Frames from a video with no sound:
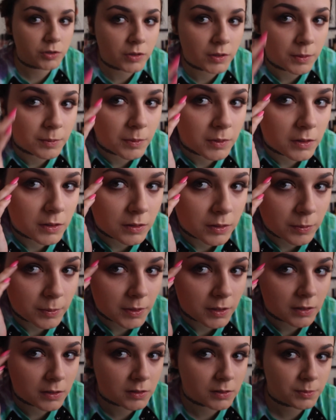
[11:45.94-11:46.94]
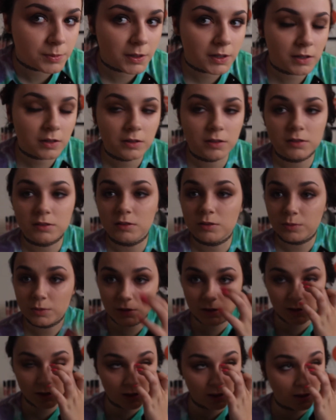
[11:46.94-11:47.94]
Trim a little bit of this brow because it's
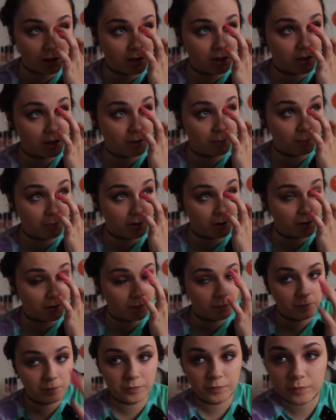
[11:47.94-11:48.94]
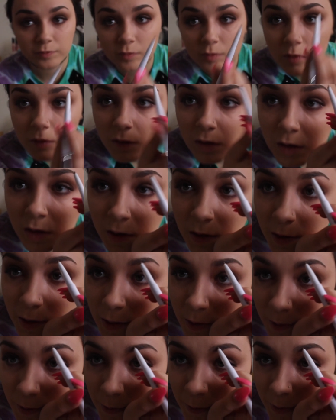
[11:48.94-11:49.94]
really thick, but
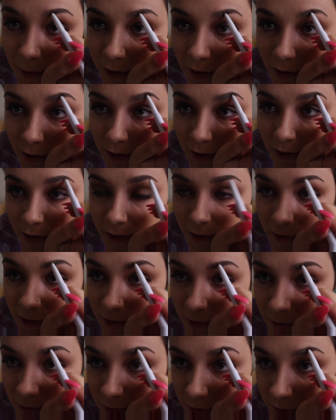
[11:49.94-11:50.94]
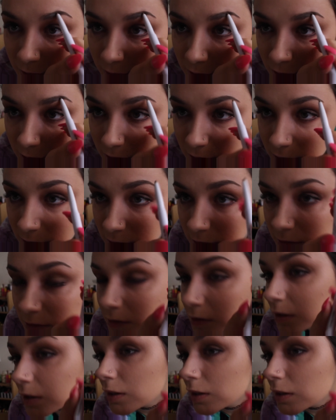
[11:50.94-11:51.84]
my god, do you see this?